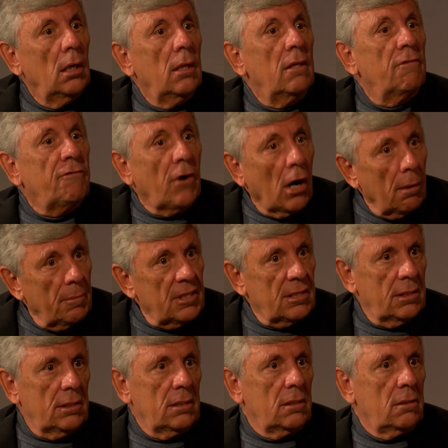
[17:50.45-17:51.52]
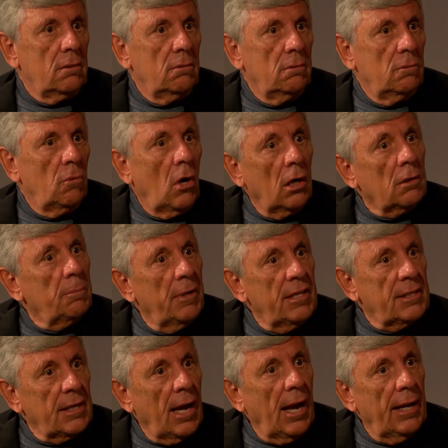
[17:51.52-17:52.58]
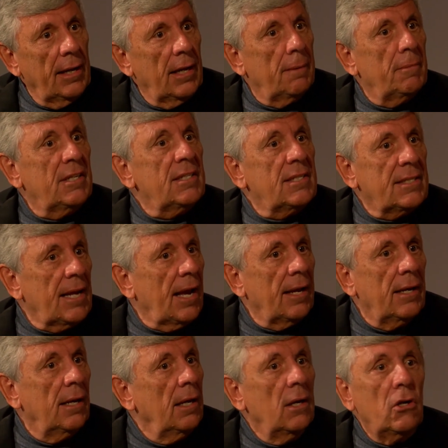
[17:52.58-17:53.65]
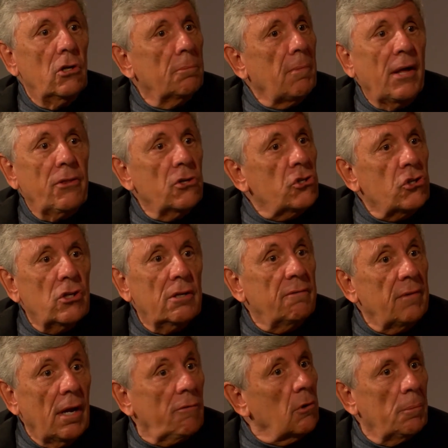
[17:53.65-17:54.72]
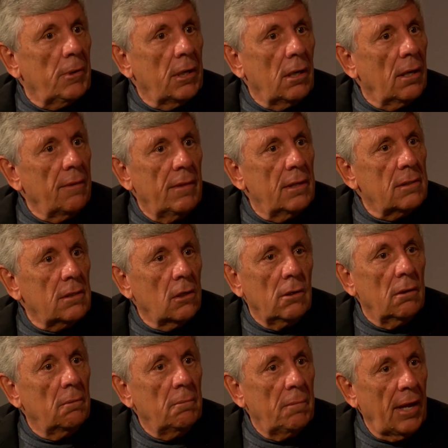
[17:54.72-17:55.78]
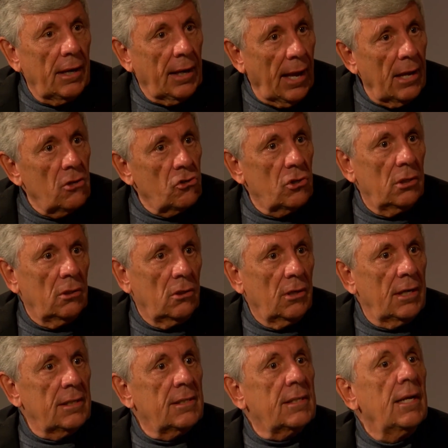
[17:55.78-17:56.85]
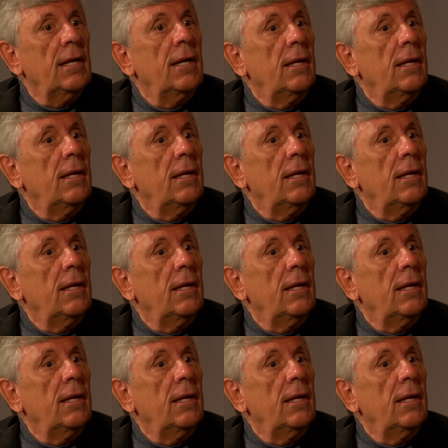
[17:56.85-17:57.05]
the pharmacist walked beside him and said, your mother should have never been on this medication, Chris.